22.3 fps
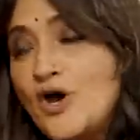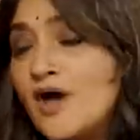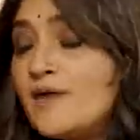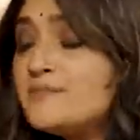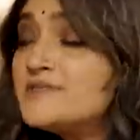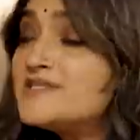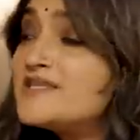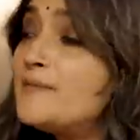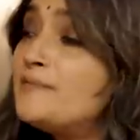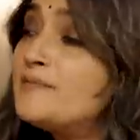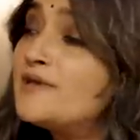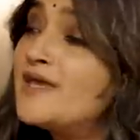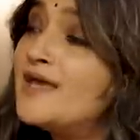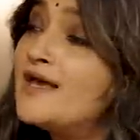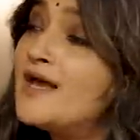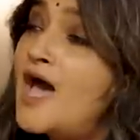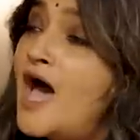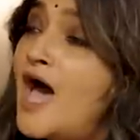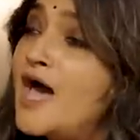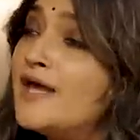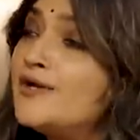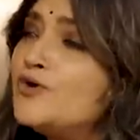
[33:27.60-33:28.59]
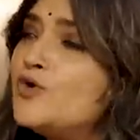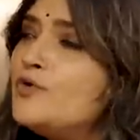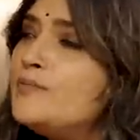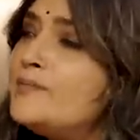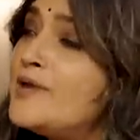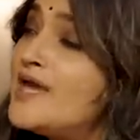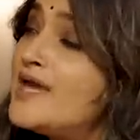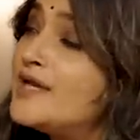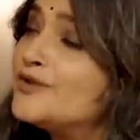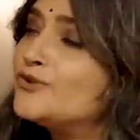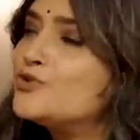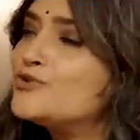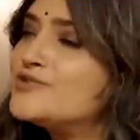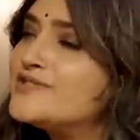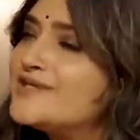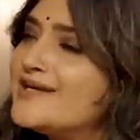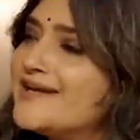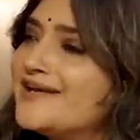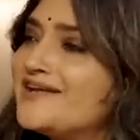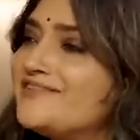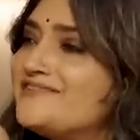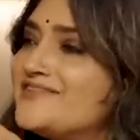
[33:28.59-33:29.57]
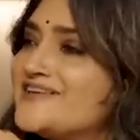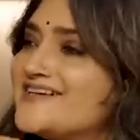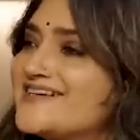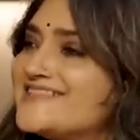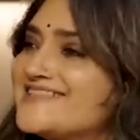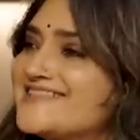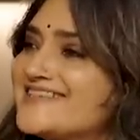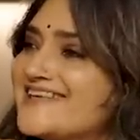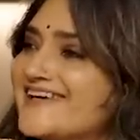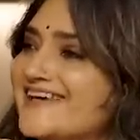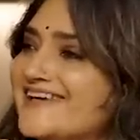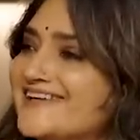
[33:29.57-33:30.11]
And these are all ostensible rivals.